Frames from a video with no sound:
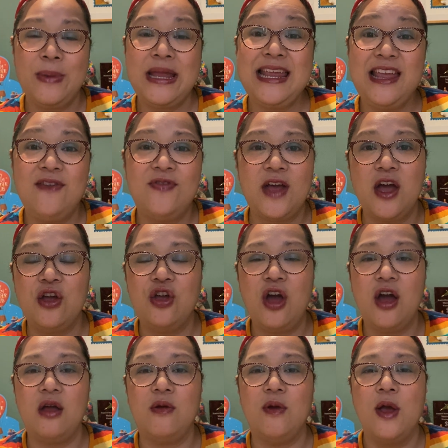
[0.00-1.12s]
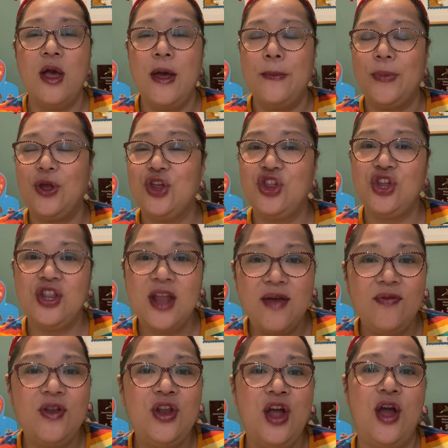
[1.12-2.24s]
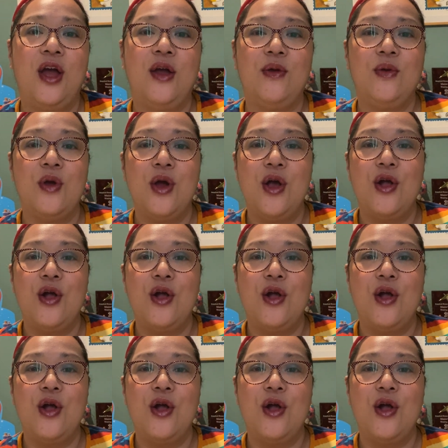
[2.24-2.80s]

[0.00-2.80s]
going to give that a go, because you never know,